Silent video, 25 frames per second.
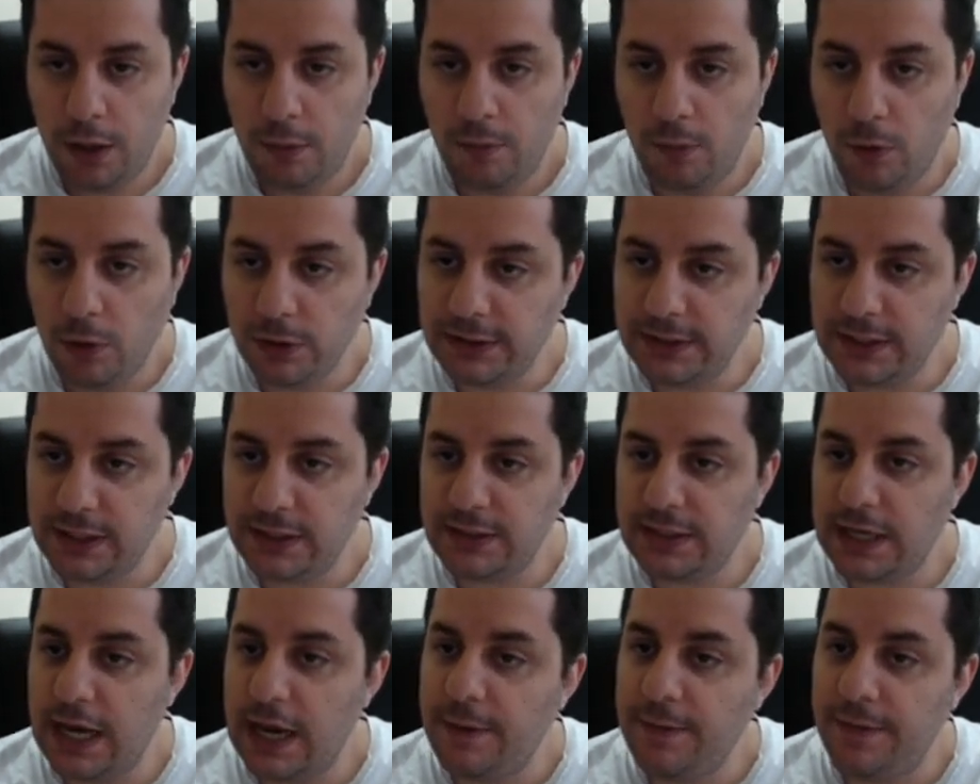Most of the
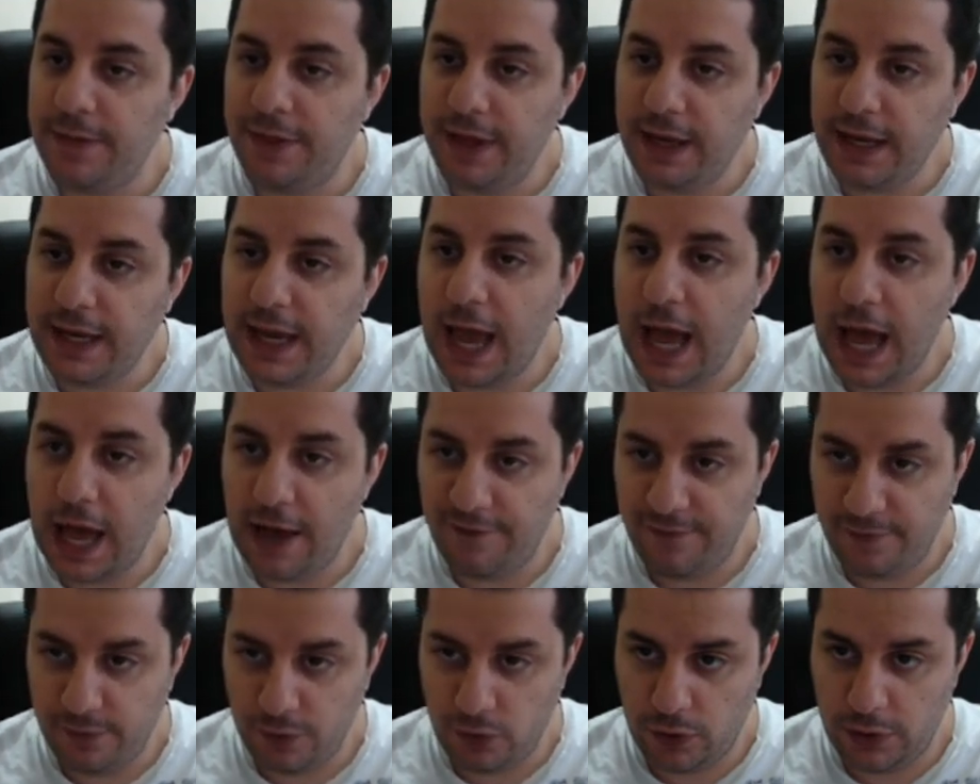time they
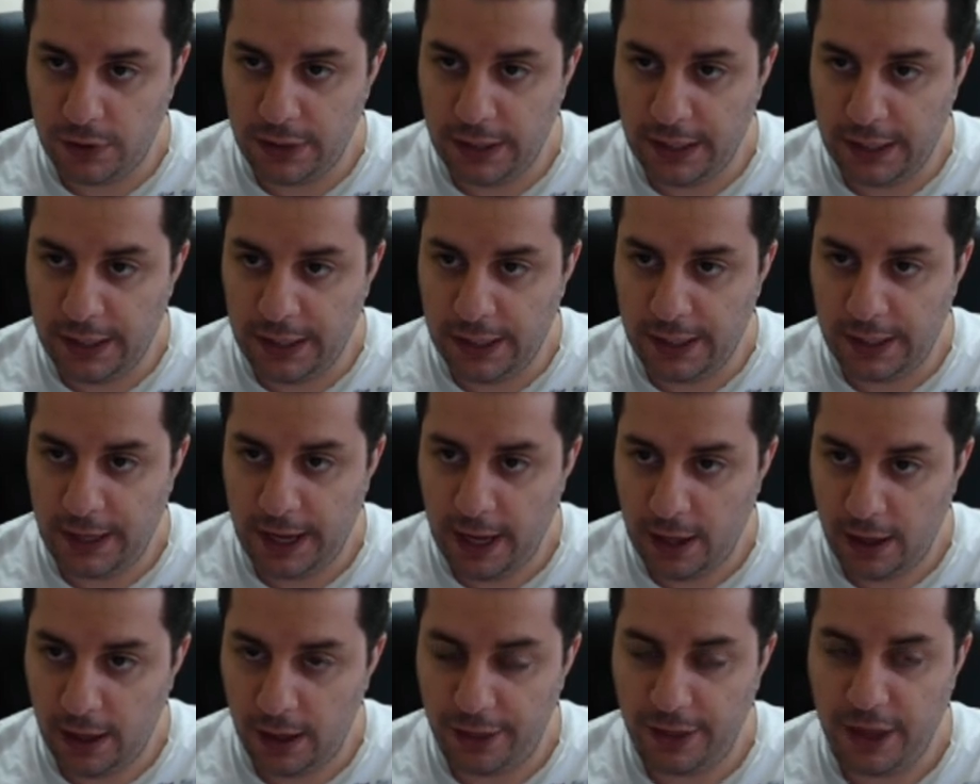have more
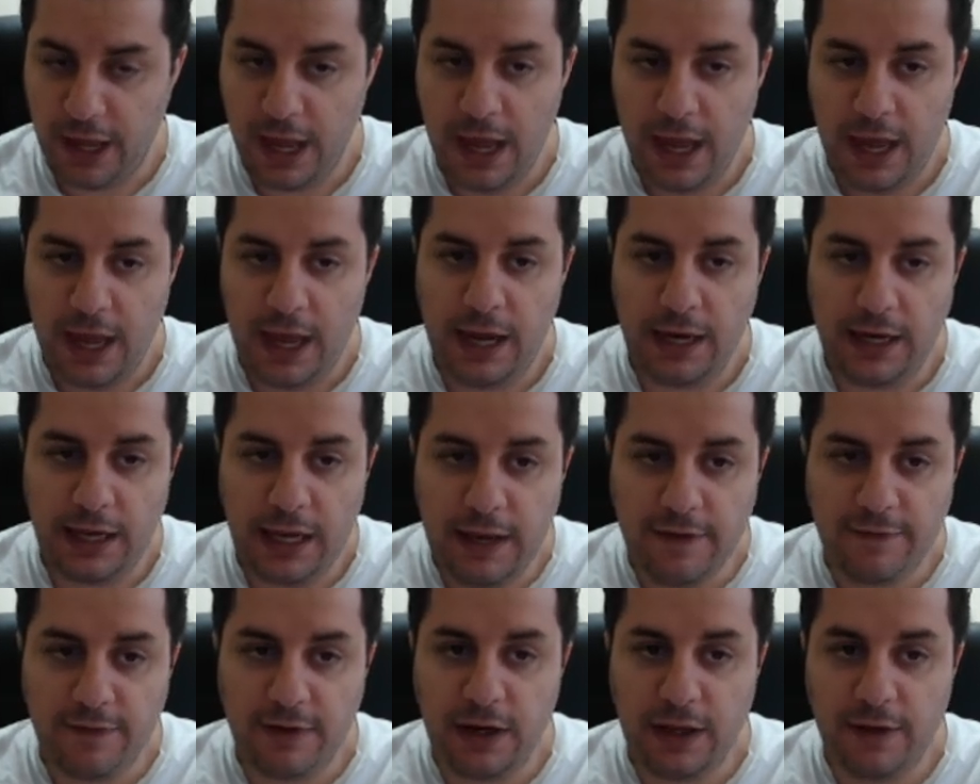health, and
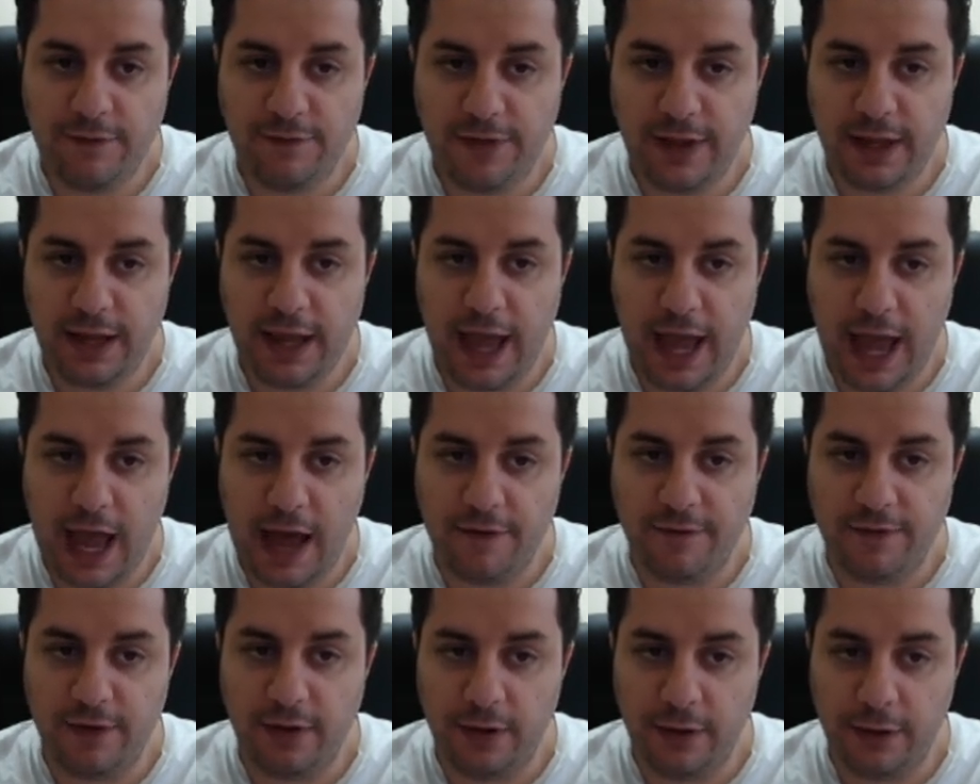even if they
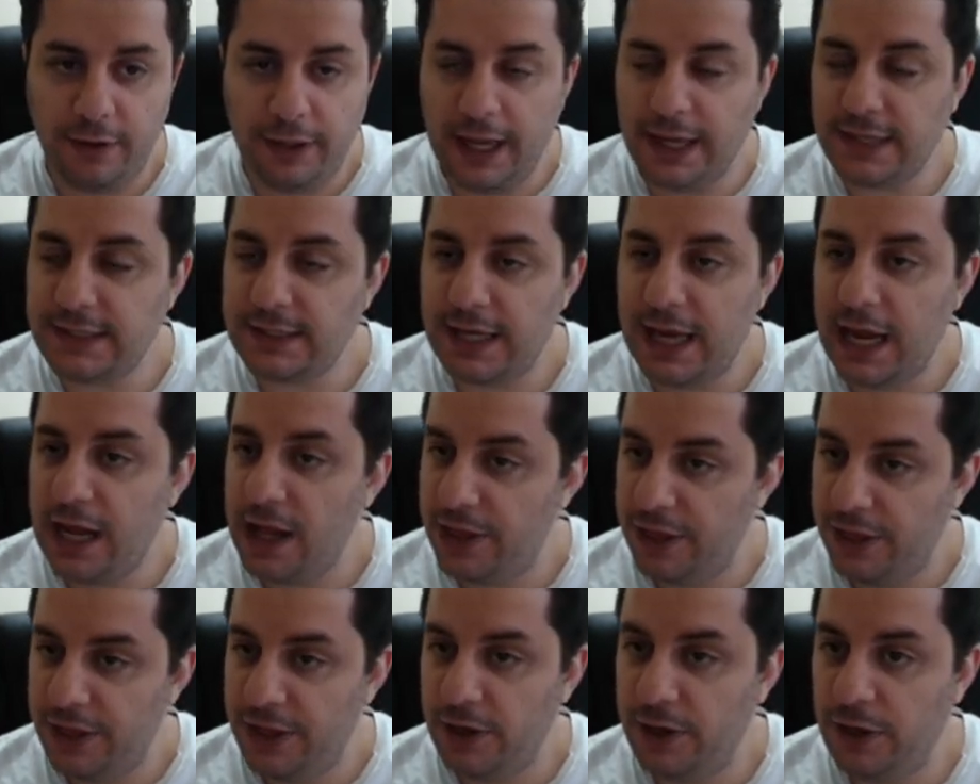have less
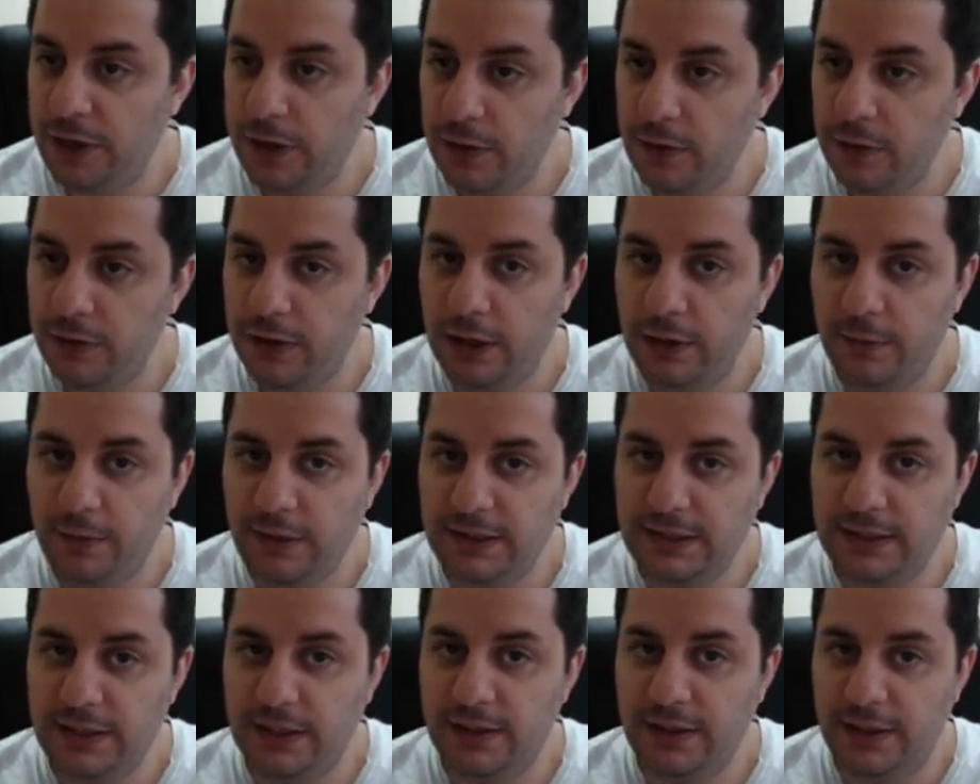health than you, that
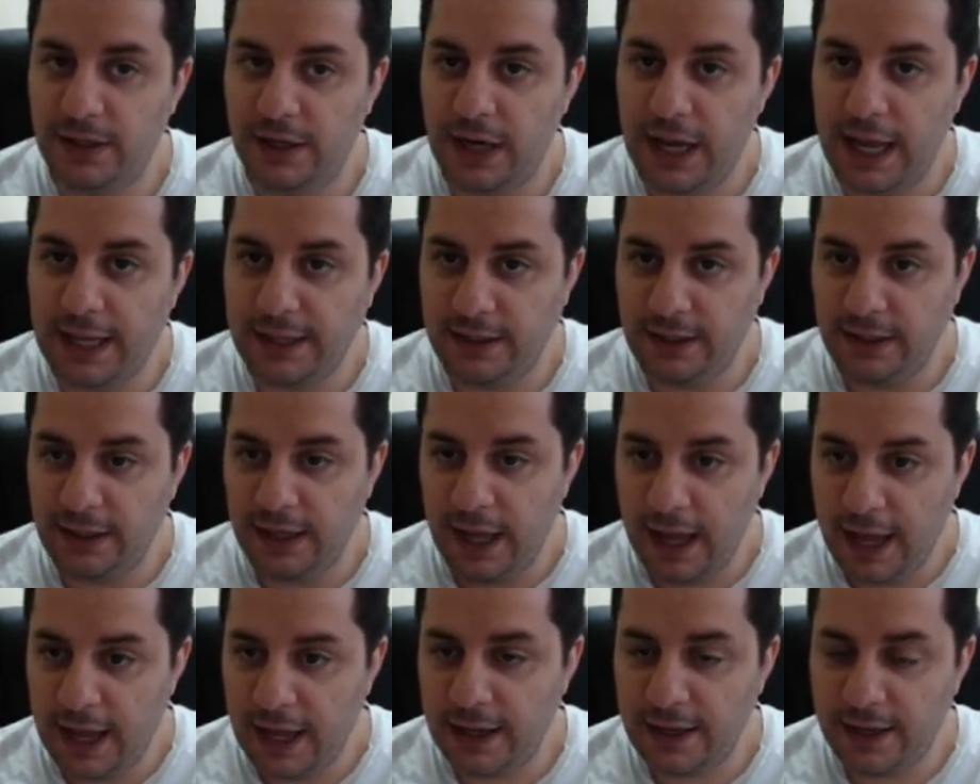means that they're at the
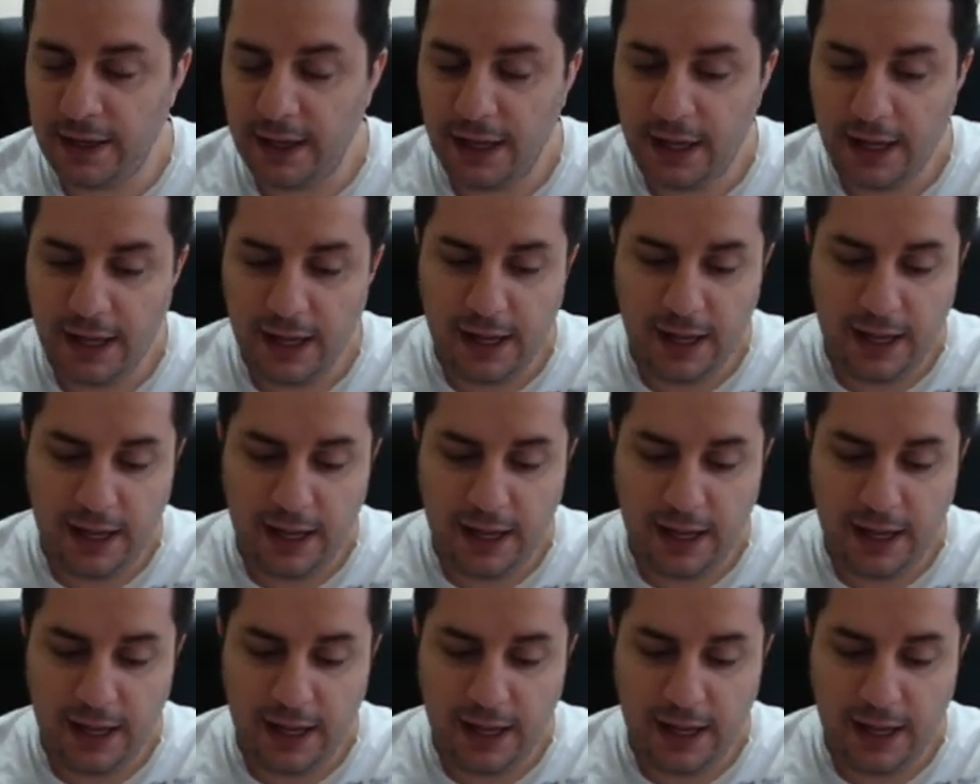end,